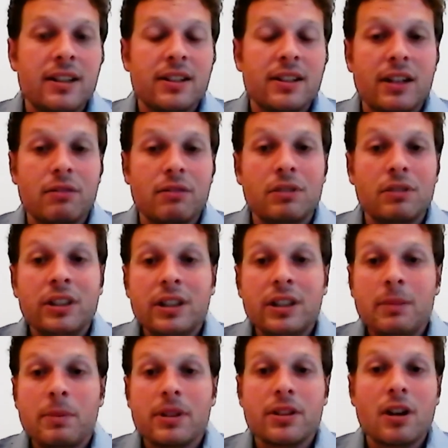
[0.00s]
This like really
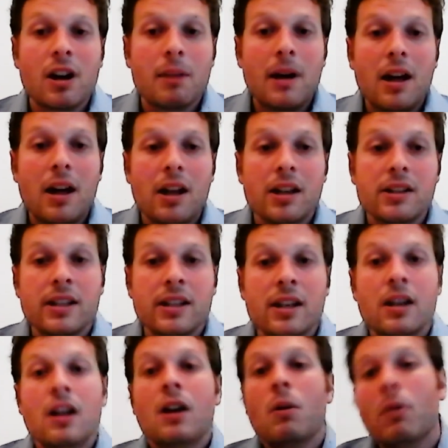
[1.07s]
bizarre
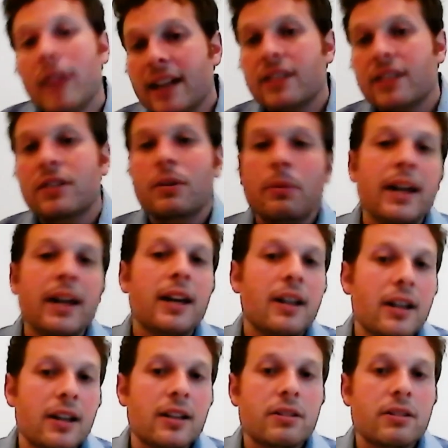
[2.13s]
policy. Well, that's the way
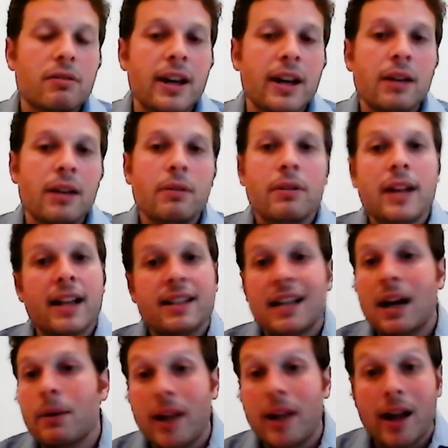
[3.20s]
it is, right? Well, that's
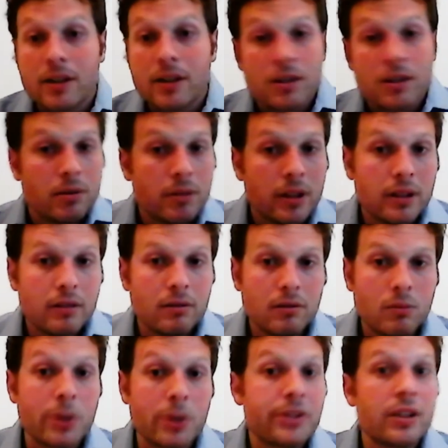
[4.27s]
how we got to do it.
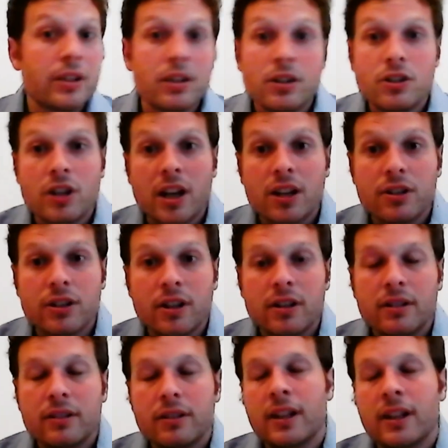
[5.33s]
What's going to change it?
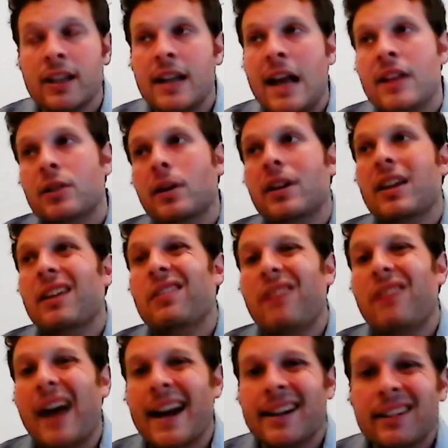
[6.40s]
And so I think
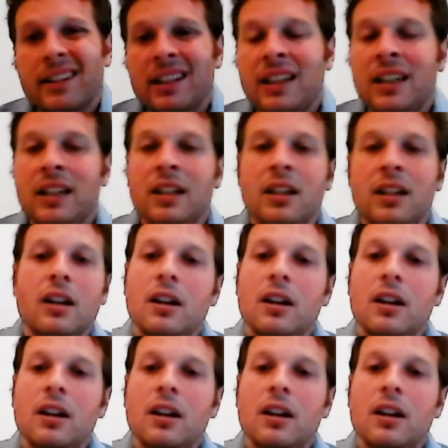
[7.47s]
finally,